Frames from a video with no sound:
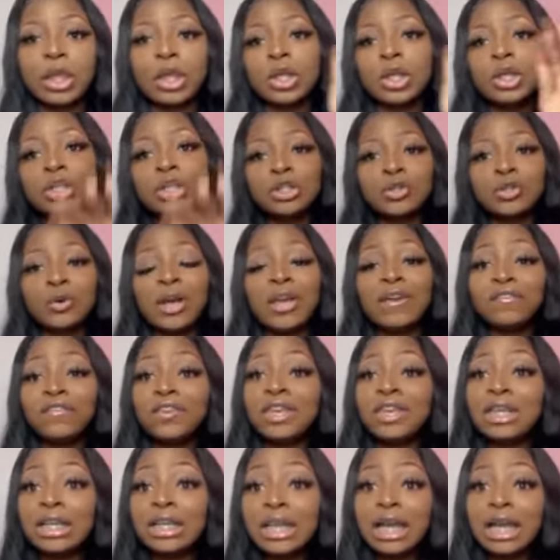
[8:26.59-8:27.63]
So I
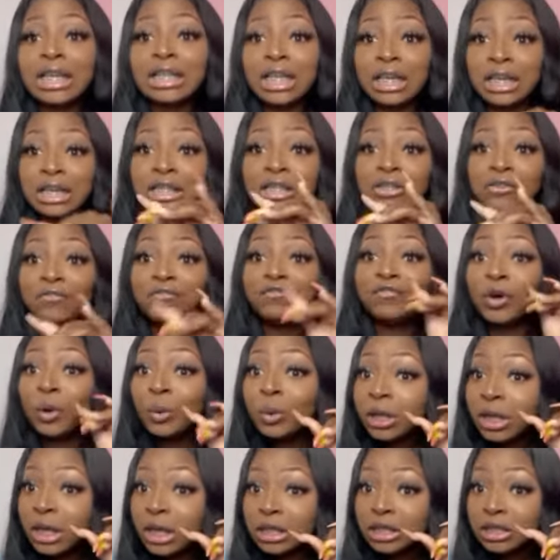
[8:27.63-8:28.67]
feel like they need to
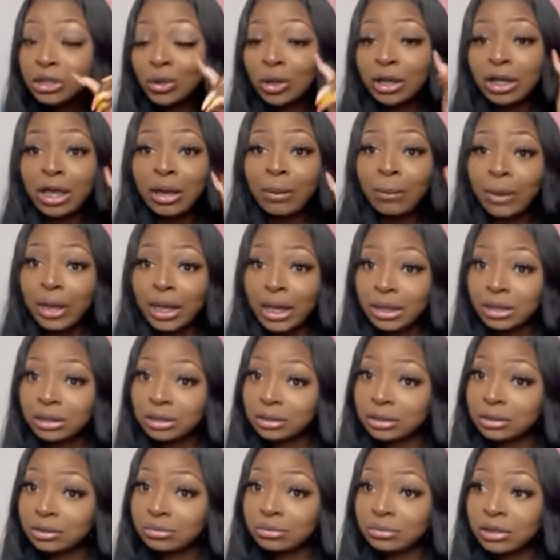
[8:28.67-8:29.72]
focus on their base
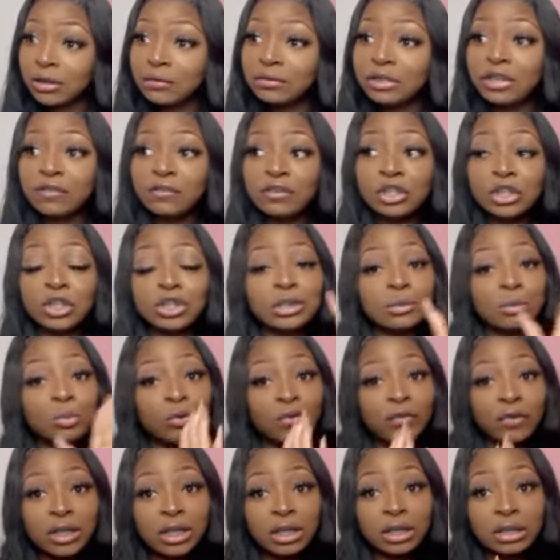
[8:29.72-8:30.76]
of TV shows and
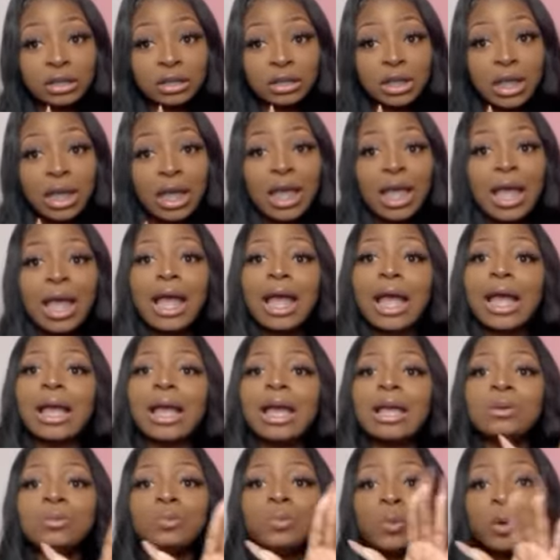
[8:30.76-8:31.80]
movies,
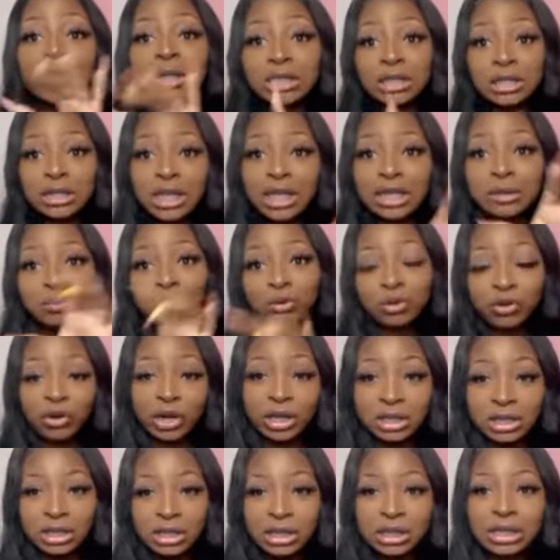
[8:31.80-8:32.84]
and once that
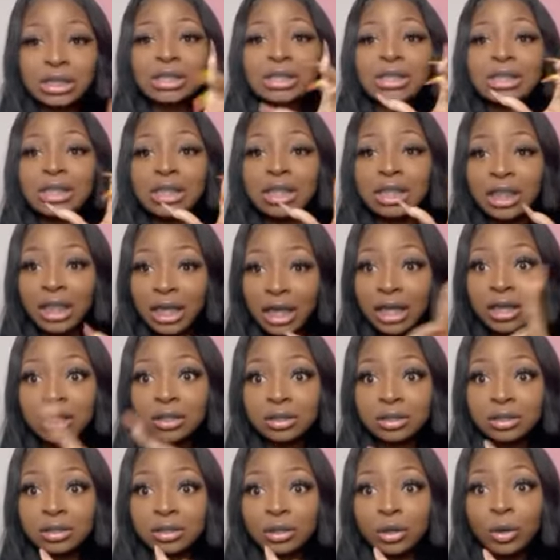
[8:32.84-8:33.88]
progresses,
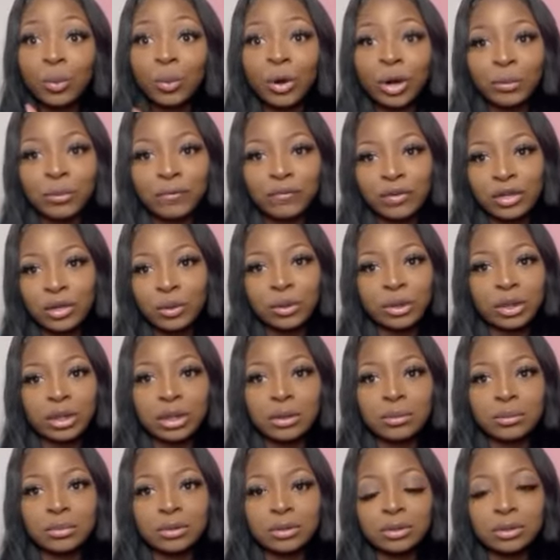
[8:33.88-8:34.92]
then go worry with video
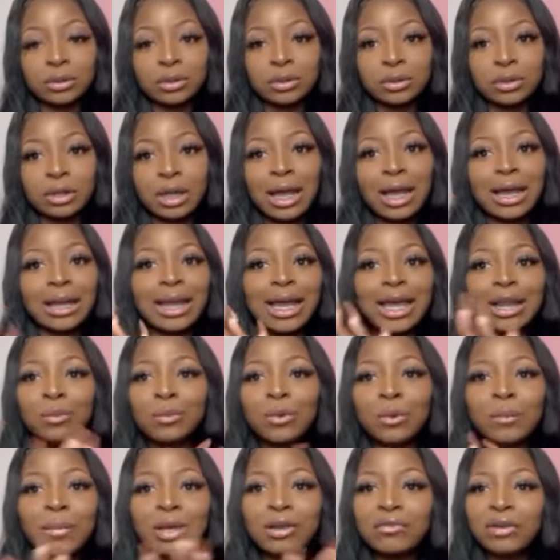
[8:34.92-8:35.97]
games. And I don't
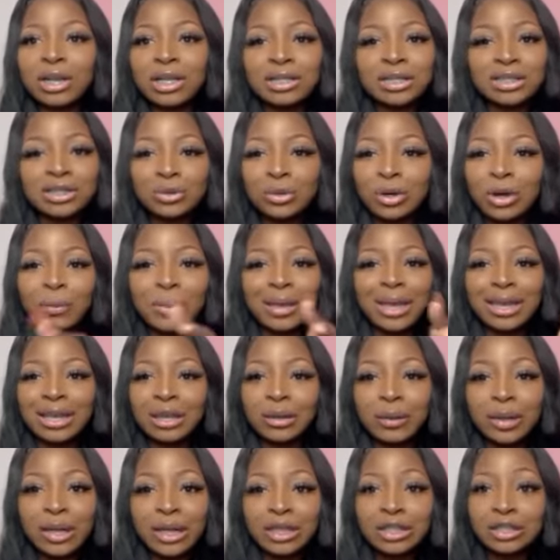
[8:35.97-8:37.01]
want my rates to go up
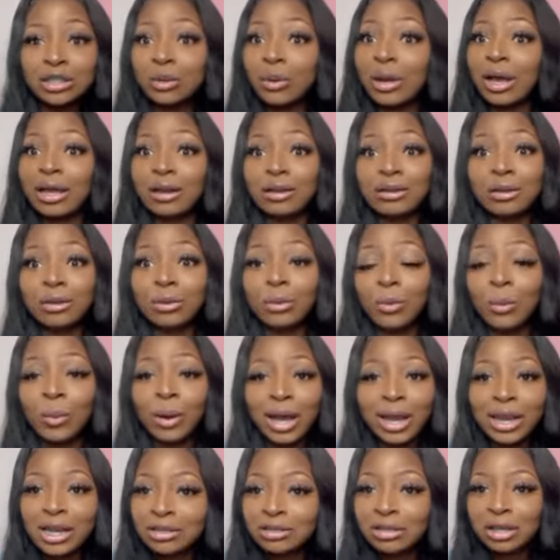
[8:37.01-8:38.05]
anyway, so I don't know
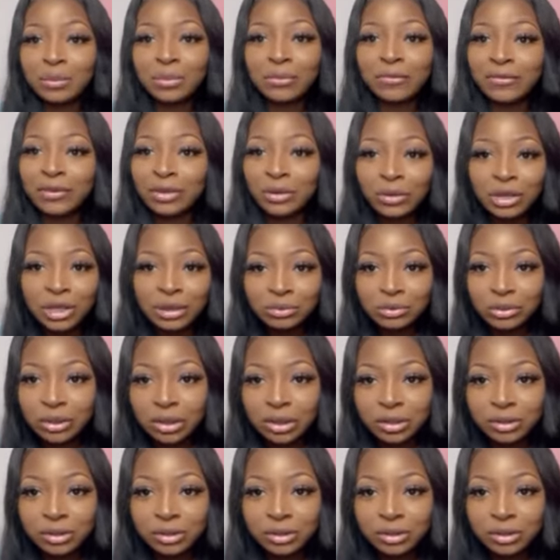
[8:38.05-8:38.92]
why they're trying to put video games on it.